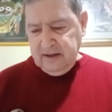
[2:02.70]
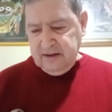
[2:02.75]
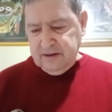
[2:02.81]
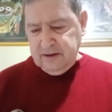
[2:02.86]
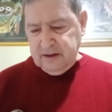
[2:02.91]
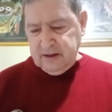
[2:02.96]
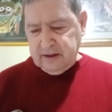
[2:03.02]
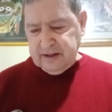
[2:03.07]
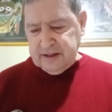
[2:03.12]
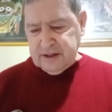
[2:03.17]

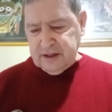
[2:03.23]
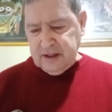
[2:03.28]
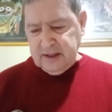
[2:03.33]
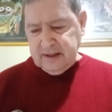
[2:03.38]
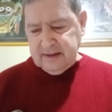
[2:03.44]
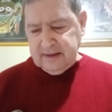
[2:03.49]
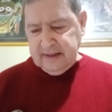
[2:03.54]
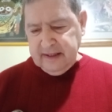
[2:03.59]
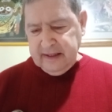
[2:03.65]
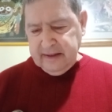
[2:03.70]
Since
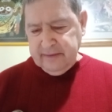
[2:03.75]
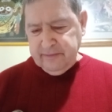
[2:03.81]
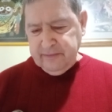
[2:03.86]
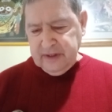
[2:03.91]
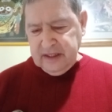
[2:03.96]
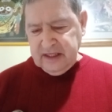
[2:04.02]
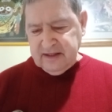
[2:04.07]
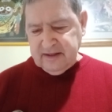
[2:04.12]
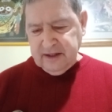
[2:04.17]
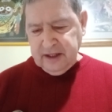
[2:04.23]
Krishna's name
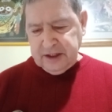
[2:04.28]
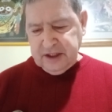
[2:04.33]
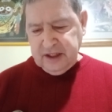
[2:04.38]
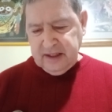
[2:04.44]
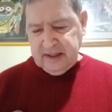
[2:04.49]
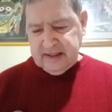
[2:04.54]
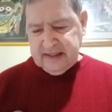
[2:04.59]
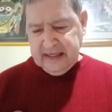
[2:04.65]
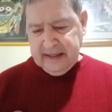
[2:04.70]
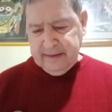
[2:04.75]
is not
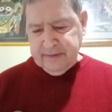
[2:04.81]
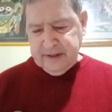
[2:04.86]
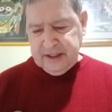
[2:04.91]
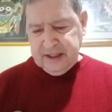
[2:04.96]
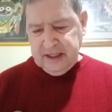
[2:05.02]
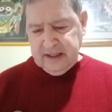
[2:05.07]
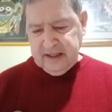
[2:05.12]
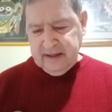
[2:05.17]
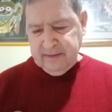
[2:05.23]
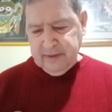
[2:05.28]

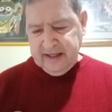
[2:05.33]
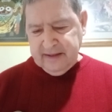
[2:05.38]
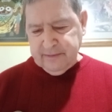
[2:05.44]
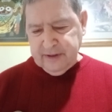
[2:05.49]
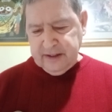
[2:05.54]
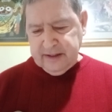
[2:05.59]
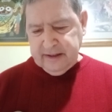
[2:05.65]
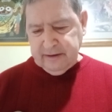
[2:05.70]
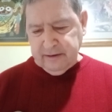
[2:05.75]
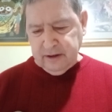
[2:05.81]
contaminated by the
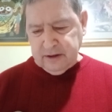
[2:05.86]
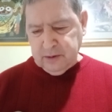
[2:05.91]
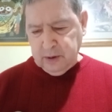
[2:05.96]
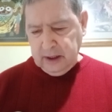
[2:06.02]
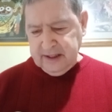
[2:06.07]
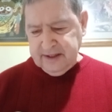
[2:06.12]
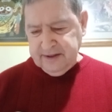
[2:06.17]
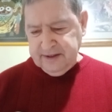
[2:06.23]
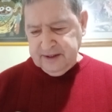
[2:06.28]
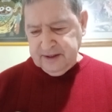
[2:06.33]
material
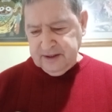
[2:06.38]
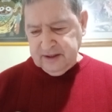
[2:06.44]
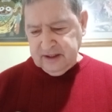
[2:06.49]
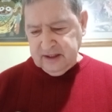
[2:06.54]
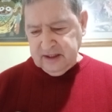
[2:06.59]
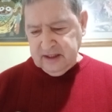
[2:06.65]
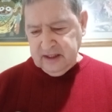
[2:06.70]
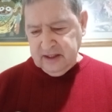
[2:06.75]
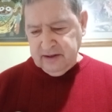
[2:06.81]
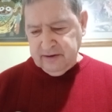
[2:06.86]

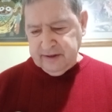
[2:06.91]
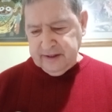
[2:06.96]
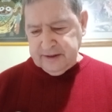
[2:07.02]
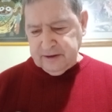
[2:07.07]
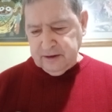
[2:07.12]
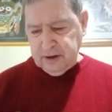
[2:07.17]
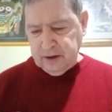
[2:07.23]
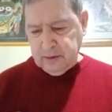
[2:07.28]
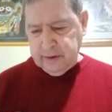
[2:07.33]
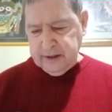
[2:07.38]
qualities, there
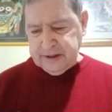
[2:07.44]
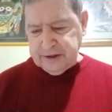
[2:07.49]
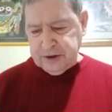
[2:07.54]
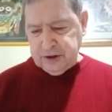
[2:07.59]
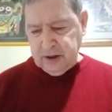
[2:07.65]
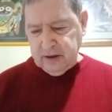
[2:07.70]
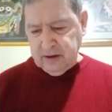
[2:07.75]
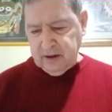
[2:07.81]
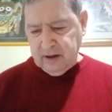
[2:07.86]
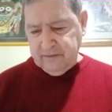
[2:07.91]
is no
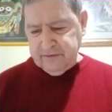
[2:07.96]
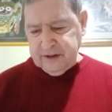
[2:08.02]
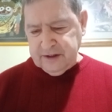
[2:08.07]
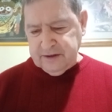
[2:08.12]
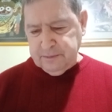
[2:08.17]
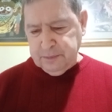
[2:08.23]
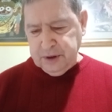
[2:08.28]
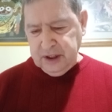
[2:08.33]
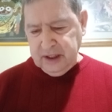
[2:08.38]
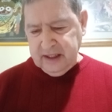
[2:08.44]
question of
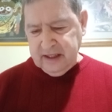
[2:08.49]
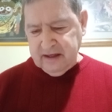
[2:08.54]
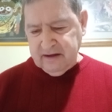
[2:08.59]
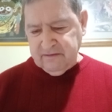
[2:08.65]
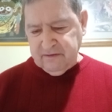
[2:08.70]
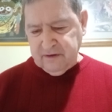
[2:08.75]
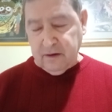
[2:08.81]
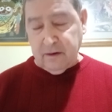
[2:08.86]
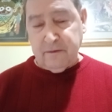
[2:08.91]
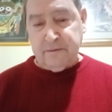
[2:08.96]
its being
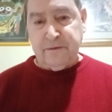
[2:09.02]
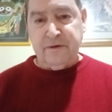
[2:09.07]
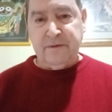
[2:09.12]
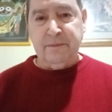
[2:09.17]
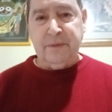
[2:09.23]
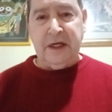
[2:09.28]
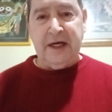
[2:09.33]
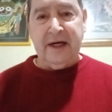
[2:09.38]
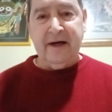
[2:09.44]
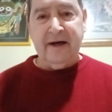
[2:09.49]
involved
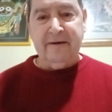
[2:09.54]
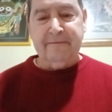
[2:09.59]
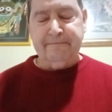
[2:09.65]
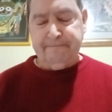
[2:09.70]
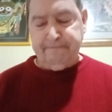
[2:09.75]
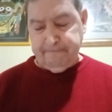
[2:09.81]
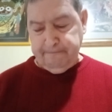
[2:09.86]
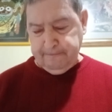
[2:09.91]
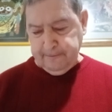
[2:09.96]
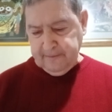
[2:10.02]
with Maya.
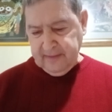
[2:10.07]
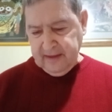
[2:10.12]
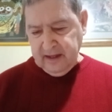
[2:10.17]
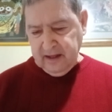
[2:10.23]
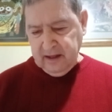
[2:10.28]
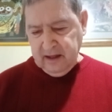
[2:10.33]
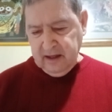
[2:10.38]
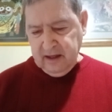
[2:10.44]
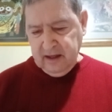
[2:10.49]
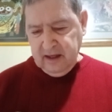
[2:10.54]

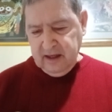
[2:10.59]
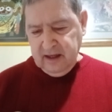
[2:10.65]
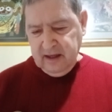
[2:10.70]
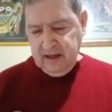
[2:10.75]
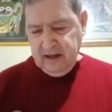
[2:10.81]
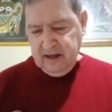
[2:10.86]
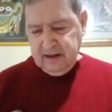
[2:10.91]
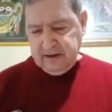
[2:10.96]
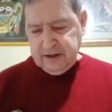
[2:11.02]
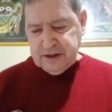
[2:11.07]

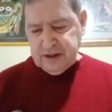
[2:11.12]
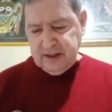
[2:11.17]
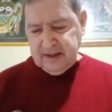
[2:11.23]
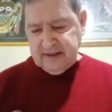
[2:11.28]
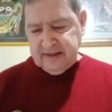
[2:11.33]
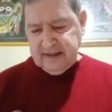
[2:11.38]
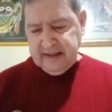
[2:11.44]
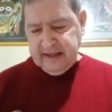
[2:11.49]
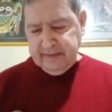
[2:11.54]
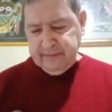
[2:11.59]

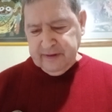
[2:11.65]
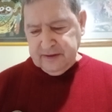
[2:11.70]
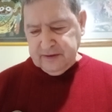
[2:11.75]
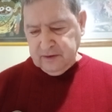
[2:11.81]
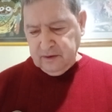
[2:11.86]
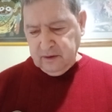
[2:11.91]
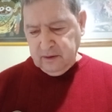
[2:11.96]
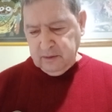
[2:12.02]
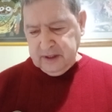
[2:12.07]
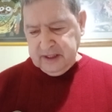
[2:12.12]
Krishna's name is
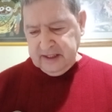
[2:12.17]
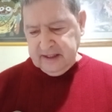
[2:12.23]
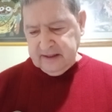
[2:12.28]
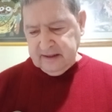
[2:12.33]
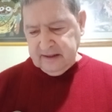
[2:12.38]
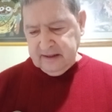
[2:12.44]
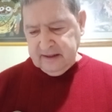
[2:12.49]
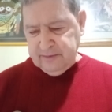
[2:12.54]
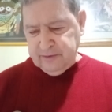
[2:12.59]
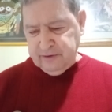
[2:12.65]

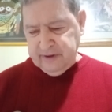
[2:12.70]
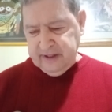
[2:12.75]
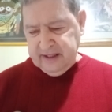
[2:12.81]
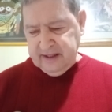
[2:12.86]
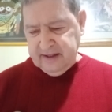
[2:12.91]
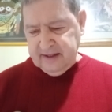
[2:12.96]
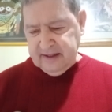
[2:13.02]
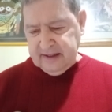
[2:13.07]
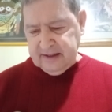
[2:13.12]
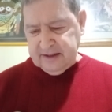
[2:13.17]
always
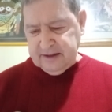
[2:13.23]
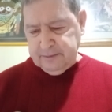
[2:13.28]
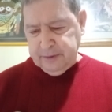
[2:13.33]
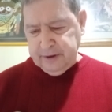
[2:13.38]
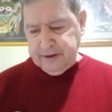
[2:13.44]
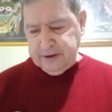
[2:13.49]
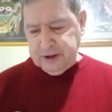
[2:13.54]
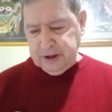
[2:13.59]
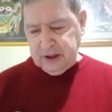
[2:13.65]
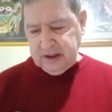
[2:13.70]
liberated and
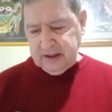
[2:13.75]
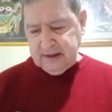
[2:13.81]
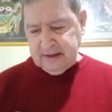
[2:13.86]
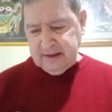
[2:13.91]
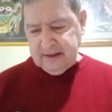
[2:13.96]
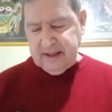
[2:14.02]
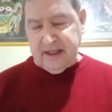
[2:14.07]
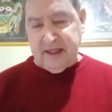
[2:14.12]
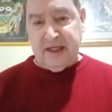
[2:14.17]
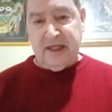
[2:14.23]
spiritual,
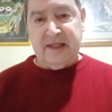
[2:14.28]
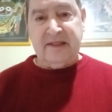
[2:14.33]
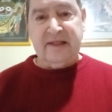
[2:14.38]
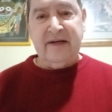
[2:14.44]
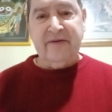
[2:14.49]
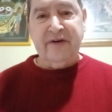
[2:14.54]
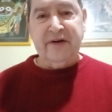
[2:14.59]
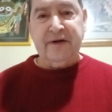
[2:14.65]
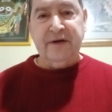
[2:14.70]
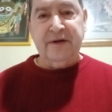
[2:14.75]
it is
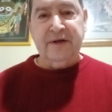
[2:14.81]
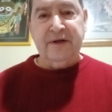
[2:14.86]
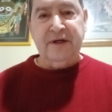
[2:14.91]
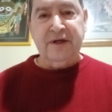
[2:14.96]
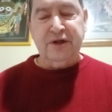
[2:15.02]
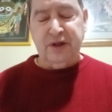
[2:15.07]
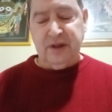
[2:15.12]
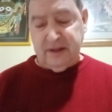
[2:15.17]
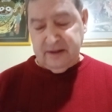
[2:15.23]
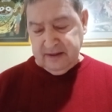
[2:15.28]
never
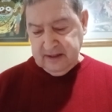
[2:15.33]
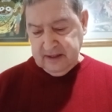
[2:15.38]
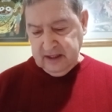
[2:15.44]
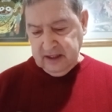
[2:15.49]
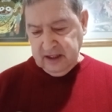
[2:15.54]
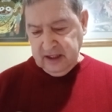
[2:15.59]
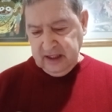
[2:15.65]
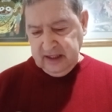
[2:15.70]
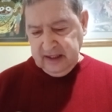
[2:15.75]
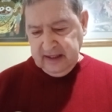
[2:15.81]
conditioned
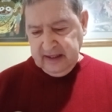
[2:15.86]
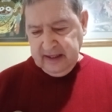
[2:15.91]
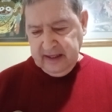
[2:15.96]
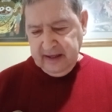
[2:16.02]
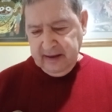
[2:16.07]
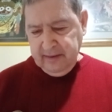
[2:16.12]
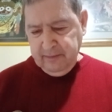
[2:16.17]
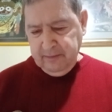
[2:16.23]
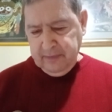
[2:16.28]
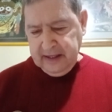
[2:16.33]

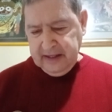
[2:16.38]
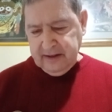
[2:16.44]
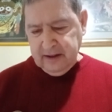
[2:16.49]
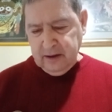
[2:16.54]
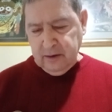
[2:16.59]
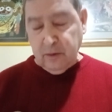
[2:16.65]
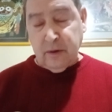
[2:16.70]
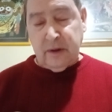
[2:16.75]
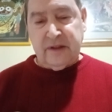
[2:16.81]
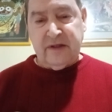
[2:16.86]
by the
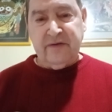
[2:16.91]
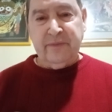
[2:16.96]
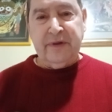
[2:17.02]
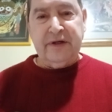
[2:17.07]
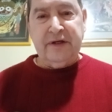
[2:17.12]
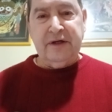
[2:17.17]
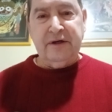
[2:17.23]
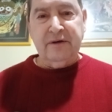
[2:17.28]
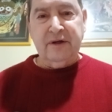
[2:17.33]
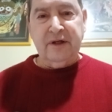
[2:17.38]
laws of
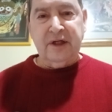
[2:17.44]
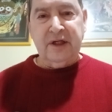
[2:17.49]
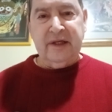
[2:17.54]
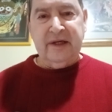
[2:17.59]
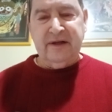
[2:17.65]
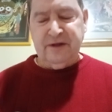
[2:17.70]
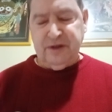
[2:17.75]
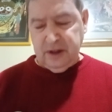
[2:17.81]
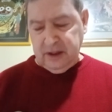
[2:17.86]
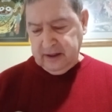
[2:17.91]
material
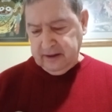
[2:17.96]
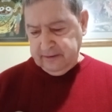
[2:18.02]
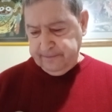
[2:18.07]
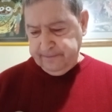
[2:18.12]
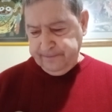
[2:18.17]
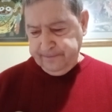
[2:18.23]
nature.